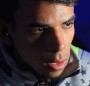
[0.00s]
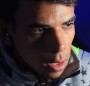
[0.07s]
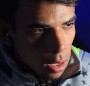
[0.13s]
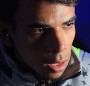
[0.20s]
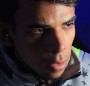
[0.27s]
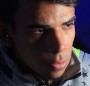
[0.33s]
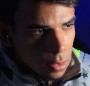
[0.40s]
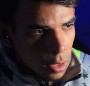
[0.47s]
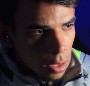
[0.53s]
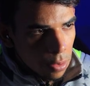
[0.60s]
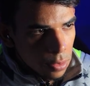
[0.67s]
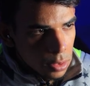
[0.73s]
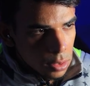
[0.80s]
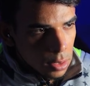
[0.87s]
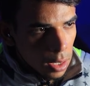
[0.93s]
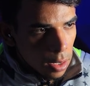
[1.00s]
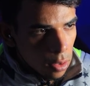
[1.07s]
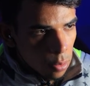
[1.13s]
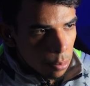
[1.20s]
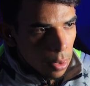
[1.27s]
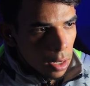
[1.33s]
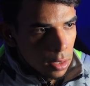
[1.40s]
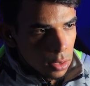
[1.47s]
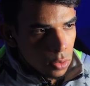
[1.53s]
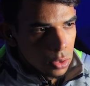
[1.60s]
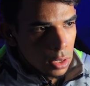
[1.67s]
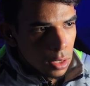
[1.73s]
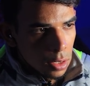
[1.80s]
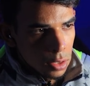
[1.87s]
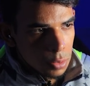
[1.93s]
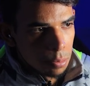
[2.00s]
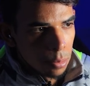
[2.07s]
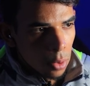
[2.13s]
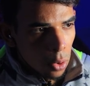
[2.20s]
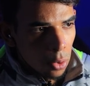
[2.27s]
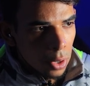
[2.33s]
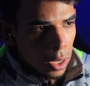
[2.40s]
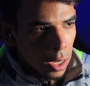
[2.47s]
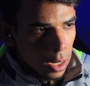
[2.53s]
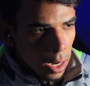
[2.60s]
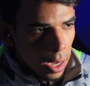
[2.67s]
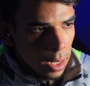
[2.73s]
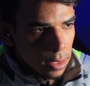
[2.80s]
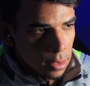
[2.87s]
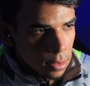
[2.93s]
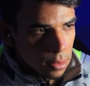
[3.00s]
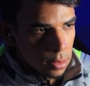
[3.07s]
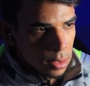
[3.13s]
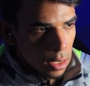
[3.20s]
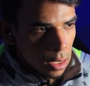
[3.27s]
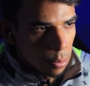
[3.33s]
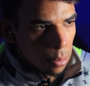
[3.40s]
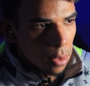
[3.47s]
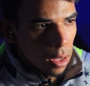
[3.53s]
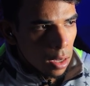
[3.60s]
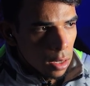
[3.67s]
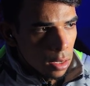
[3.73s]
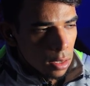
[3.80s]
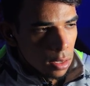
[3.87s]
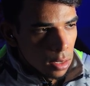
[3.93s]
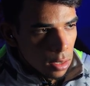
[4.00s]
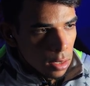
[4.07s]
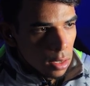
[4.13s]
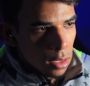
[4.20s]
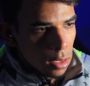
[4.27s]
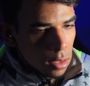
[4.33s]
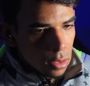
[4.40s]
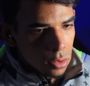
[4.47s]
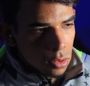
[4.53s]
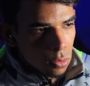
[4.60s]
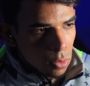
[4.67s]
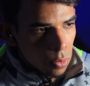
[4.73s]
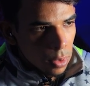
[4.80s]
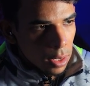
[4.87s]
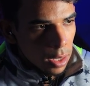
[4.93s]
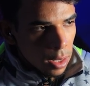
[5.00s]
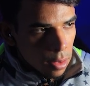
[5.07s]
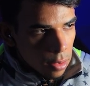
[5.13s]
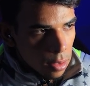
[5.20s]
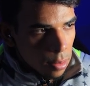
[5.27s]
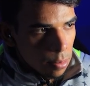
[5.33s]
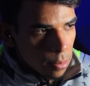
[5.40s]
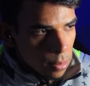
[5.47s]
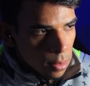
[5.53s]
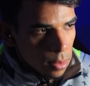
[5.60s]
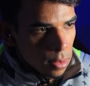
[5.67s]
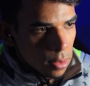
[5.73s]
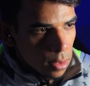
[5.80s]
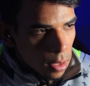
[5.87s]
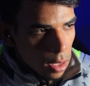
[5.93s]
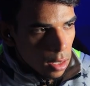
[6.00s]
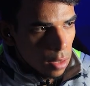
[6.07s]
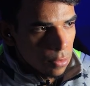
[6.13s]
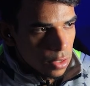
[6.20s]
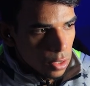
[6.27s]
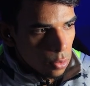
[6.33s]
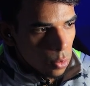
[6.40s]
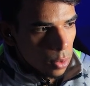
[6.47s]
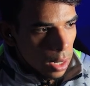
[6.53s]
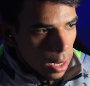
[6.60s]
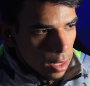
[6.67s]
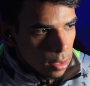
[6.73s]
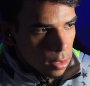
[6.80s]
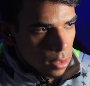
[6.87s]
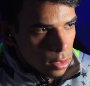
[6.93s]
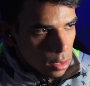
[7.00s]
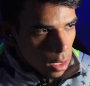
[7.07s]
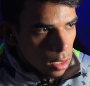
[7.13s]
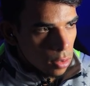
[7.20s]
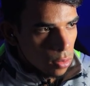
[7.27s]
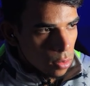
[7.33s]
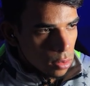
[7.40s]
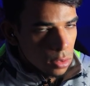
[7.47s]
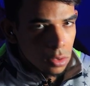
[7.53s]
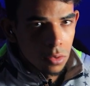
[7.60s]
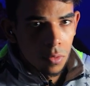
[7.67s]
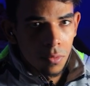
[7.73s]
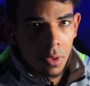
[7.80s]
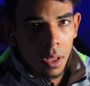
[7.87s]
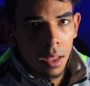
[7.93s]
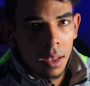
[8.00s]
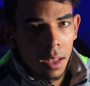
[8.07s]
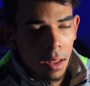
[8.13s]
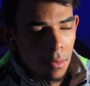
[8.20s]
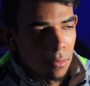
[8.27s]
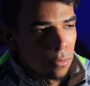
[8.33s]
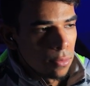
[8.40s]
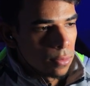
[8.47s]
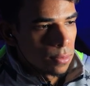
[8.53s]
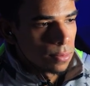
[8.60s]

After that, Cristiano, but you see this blur here and the reply. So we will add them, and after that we will add these icons of the love.